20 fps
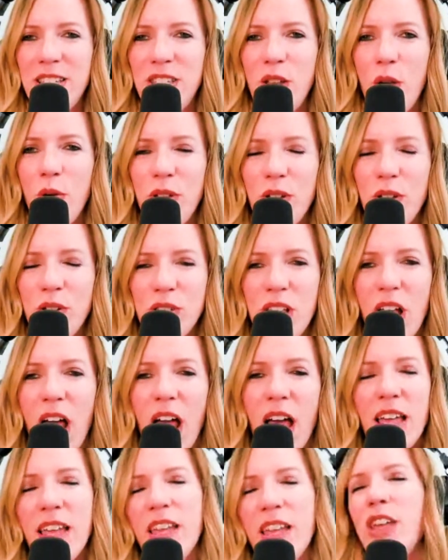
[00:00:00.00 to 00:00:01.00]
So there's,
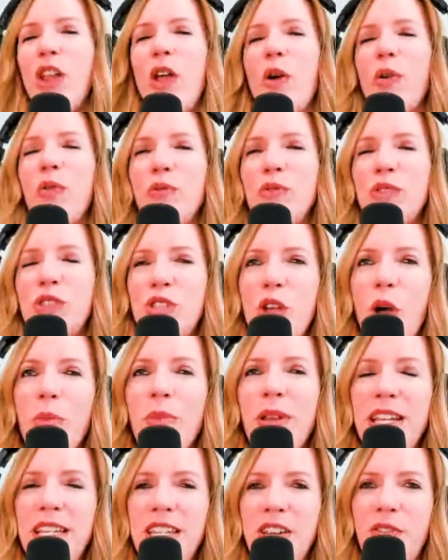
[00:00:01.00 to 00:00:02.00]
you know, so
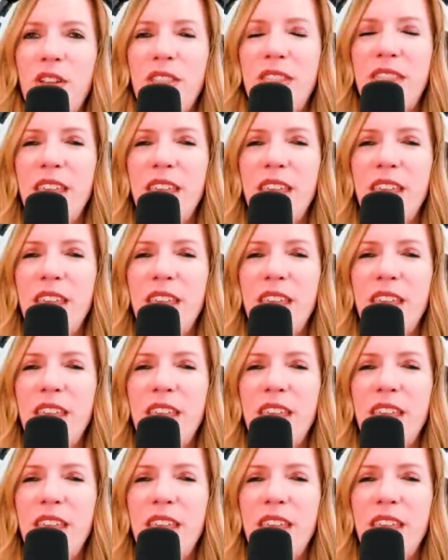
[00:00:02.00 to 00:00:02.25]
many different